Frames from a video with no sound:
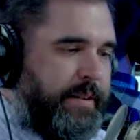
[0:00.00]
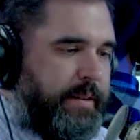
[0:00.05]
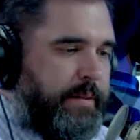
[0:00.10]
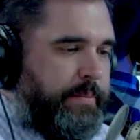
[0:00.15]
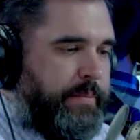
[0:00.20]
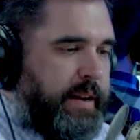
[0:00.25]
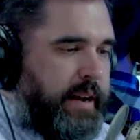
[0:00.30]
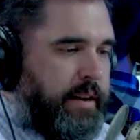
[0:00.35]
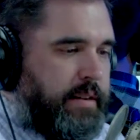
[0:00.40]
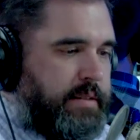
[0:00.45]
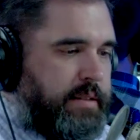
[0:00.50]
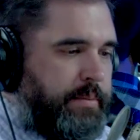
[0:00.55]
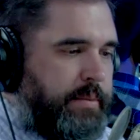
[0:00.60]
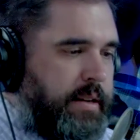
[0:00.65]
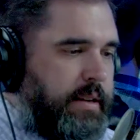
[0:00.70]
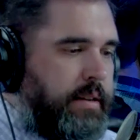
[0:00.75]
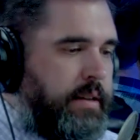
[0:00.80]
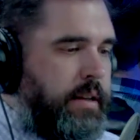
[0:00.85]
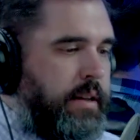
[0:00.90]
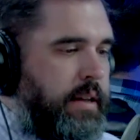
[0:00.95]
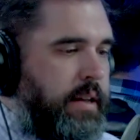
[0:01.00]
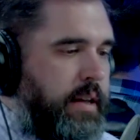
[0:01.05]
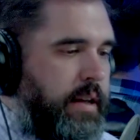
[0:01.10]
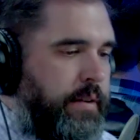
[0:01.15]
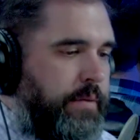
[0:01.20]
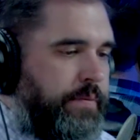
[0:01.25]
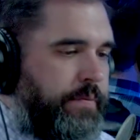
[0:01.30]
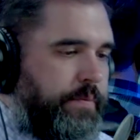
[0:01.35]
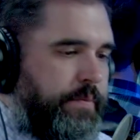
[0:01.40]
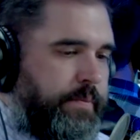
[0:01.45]
Because, I mean,
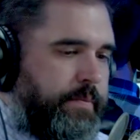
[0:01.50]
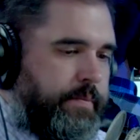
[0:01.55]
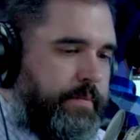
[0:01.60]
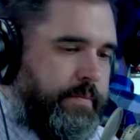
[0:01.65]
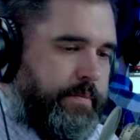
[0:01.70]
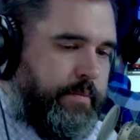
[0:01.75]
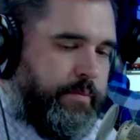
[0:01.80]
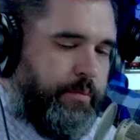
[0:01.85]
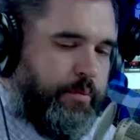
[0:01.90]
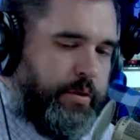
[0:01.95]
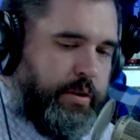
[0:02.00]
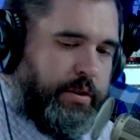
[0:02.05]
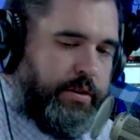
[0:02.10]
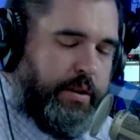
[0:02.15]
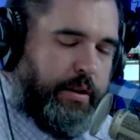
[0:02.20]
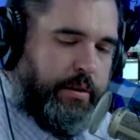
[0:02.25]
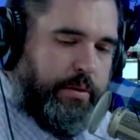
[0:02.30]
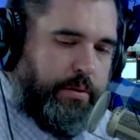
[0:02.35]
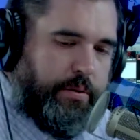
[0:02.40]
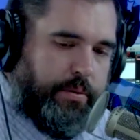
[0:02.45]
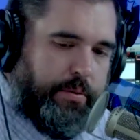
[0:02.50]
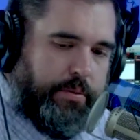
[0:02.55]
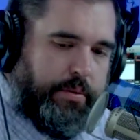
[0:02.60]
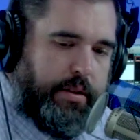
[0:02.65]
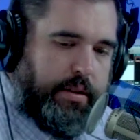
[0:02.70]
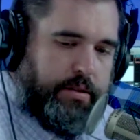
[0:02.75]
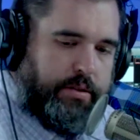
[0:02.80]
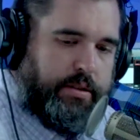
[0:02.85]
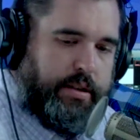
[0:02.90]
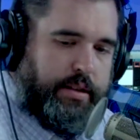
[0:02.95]
if we're told
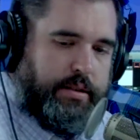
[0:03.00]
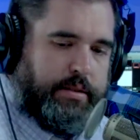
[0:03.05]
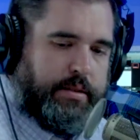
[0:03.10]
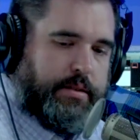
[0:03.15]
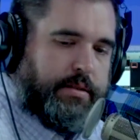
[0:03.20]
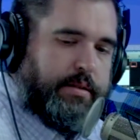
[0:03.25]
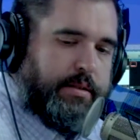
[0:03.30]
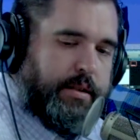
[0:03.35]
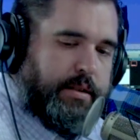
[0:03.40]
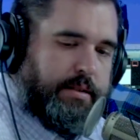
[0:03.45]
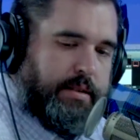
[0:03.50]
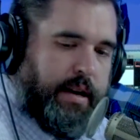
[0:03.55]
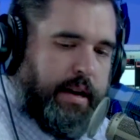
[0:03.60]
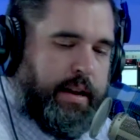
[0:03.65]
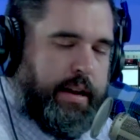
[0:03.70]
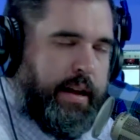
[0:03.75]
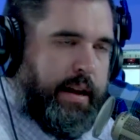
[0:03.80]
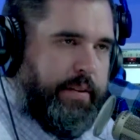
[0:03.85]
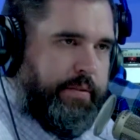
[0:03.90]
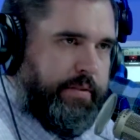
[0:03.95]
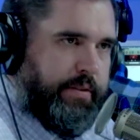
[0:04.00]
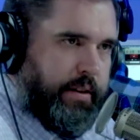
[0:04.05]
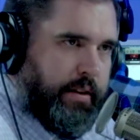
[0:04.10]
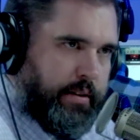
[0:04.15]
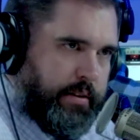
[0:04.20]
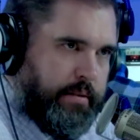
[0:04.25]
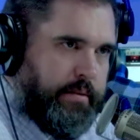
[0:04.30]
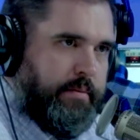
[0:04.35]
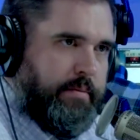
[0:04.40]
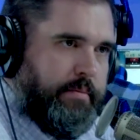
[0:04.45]
that Jesus does not have
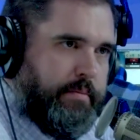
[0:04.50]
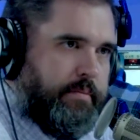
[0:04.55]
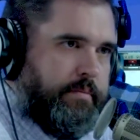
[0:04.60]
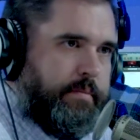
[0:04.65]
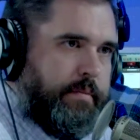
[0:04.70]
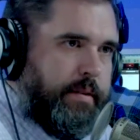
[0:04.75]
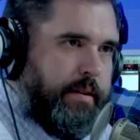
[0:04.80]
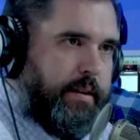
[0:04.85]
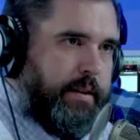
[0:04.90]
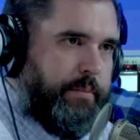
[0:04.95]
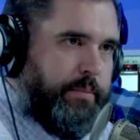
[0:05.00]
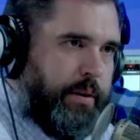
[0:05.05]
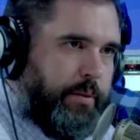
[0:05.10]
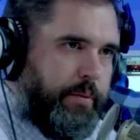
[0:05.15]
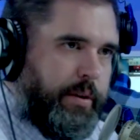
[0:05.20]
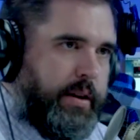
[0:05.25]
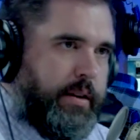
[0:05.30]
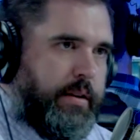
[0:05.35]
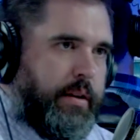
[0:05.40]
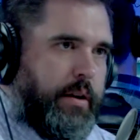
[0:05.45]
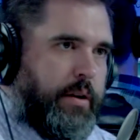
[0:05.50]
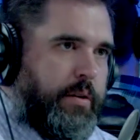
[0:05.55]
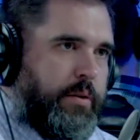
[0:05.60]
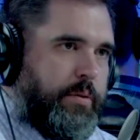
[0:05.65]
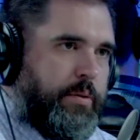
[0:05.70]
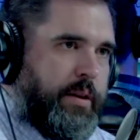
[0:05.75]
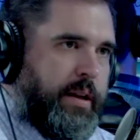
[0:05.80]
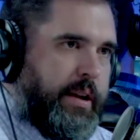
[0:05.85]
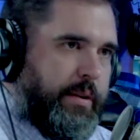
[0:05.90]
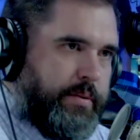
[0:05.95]
sin, but we
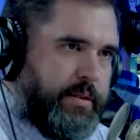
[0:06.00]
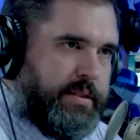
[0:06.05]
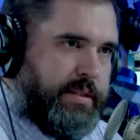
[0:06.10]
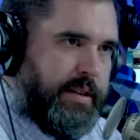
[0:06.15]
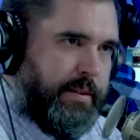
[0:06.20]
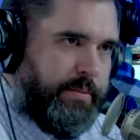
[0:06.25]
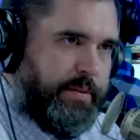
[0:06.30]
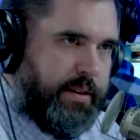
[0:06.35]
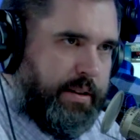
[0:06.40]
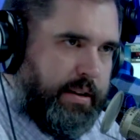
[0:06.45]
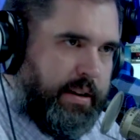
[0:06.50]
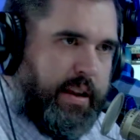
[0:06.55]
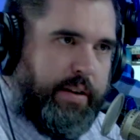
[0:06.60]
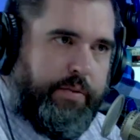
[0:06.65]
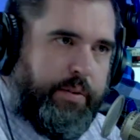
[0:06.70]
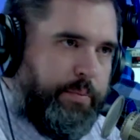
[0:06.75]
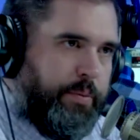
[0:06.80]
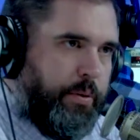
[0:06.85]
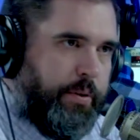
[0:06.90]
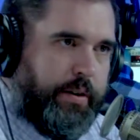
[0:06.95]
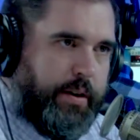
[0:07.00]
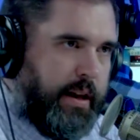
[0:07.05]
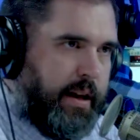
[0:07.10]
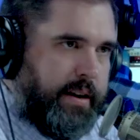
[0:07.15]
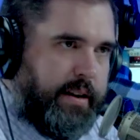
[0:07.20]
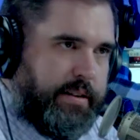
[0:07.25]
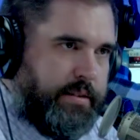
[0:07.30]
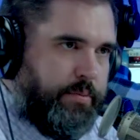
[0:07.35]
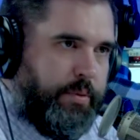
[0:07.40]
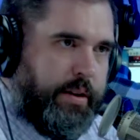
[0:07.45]
know he was tempted in every point
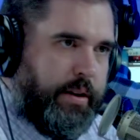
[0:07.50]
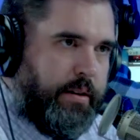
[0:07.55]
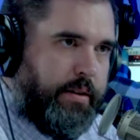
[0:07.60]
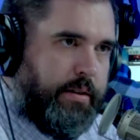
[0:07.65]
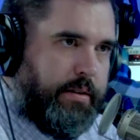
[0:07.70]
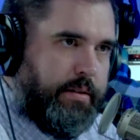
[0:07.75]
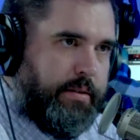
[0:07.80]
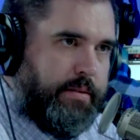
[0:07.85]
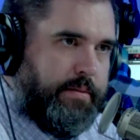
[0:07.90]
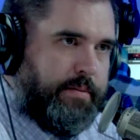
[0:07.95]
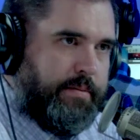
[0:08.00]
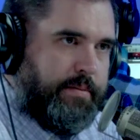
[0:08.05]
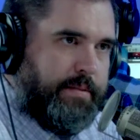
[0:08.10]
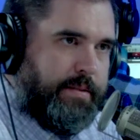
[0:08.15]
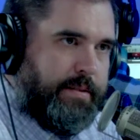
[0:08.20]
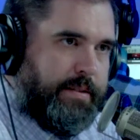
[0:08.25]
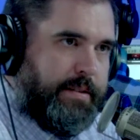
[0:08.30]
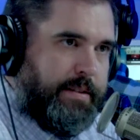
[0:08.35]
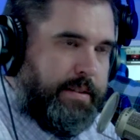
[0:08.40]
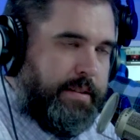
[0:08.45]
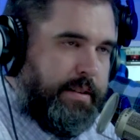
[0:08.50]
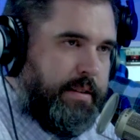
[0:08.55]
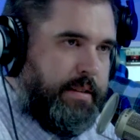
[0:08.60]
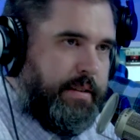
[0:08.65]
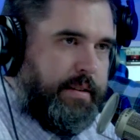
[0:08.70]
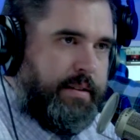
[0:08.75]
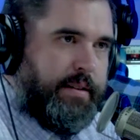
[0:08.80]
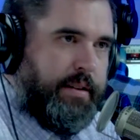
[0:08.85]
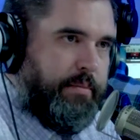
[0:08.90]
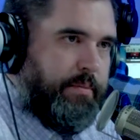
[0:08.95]
like as we are, then
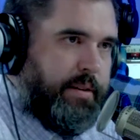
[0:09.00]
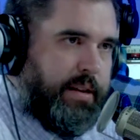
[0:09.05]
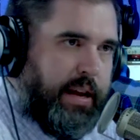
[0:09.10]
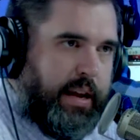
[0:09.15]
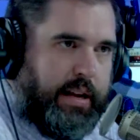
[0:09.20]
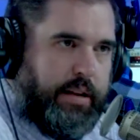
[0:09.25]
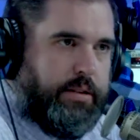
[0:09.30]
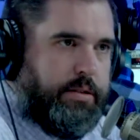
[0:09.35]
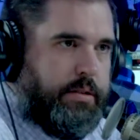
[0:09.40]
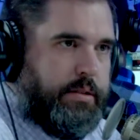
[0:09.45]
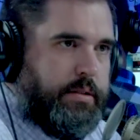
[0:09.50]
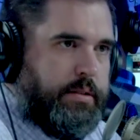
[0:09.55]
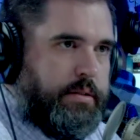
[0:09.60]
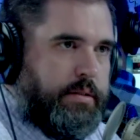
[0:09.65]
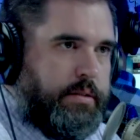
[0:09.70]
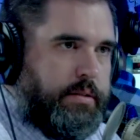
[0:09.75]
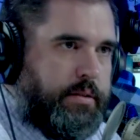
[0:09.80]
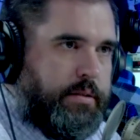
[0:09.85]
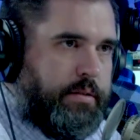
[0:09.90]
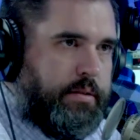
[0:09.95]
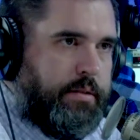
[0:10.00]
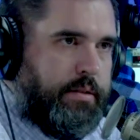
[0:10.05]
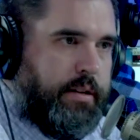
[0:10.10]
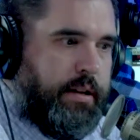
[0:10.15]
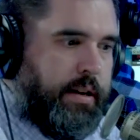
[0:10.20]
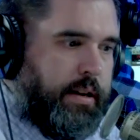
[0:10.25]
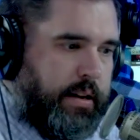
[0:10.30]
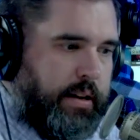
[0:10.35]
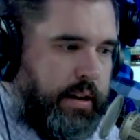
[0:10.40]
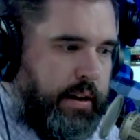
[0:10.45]
the temptation
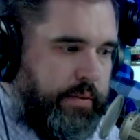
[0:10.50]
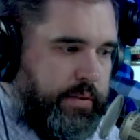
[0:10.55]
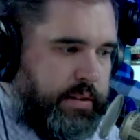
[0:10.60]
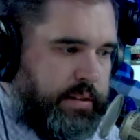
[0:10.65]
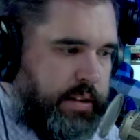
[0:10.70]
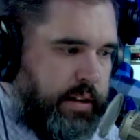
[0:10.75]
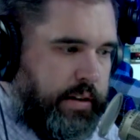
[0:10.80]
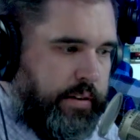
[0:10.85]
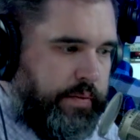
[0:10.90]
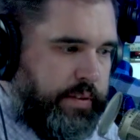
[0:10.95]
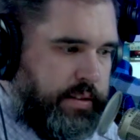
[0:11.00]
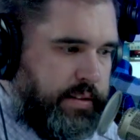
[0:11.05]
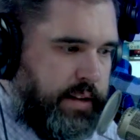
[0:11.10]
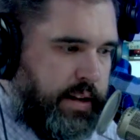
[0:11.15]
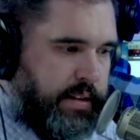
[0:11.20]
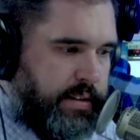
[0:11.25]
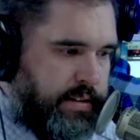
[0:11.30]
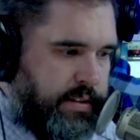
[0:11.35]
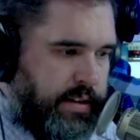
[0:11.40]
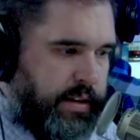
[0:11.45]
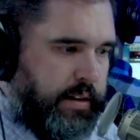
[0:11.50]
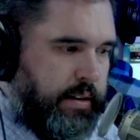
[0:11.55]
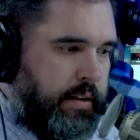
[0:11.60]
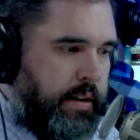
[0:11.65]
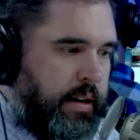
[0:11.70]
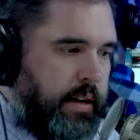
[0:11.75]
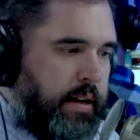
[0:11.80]
in and of itself is not sin.